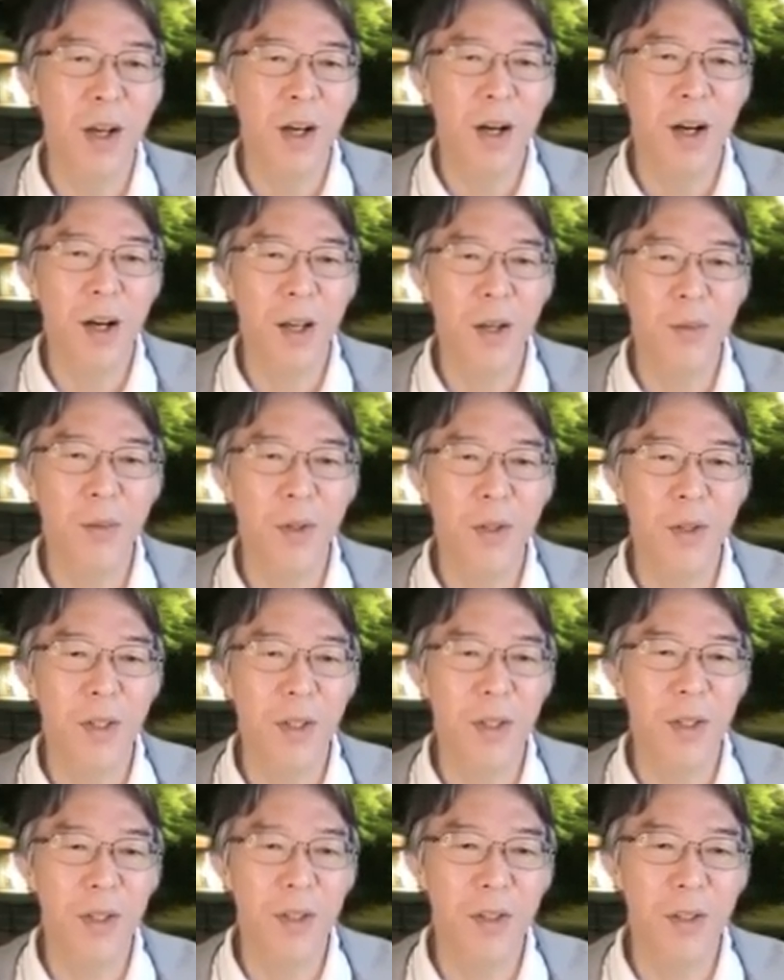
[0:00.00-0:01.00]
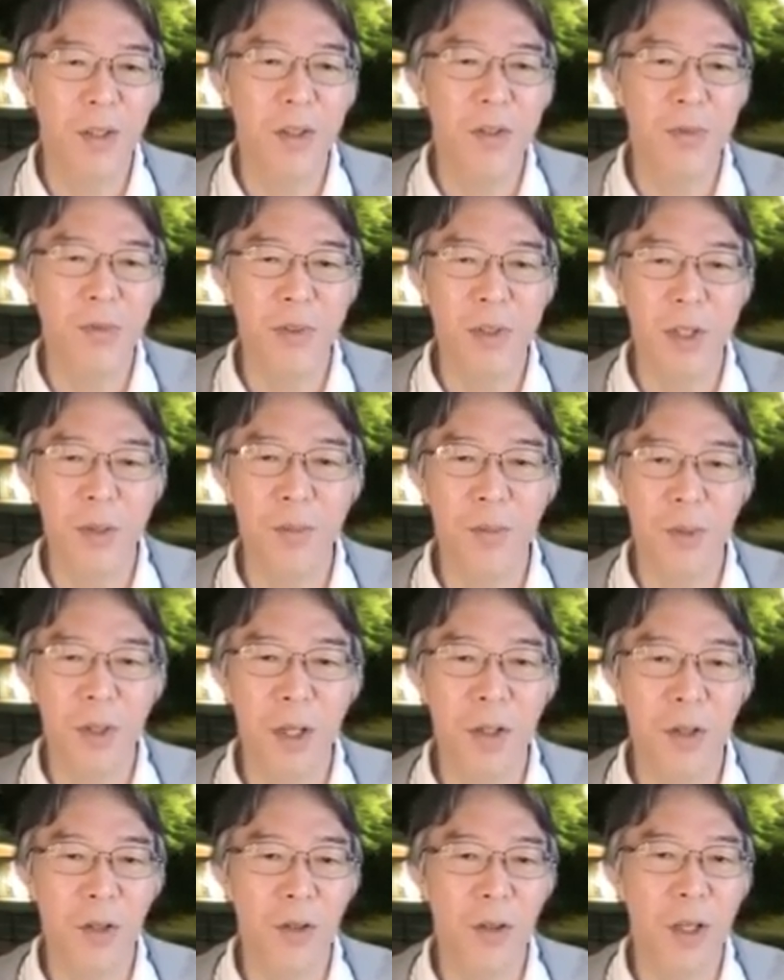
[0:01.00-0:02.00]
Everything is just flipped,
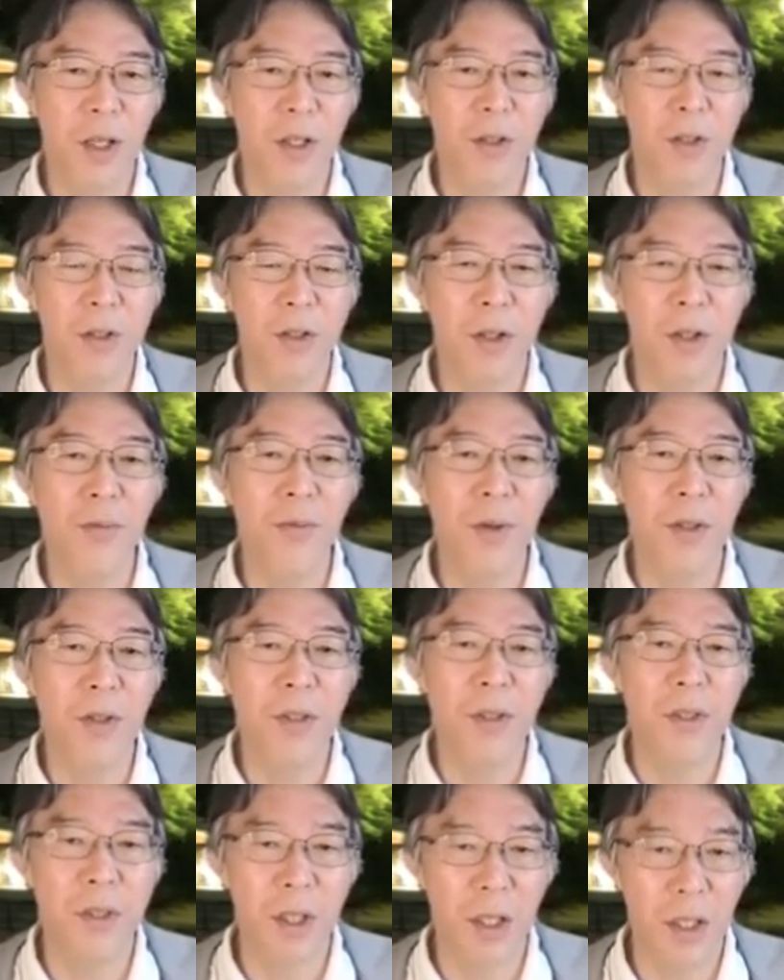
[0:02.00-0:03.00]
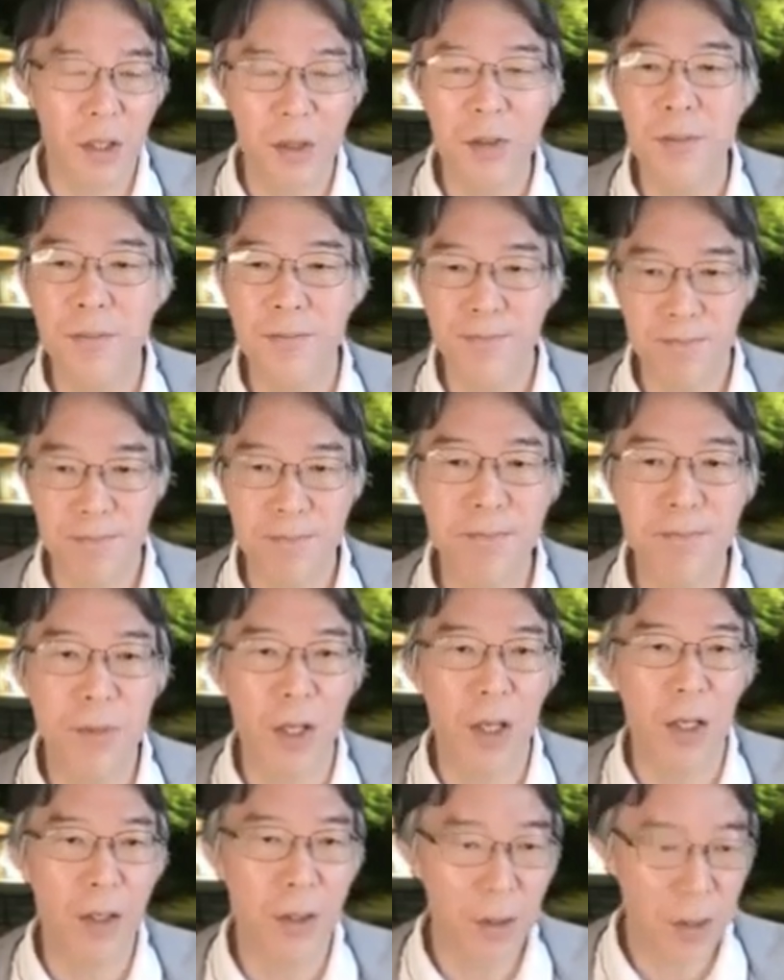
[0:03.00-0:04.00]
and you get a different state. Okay.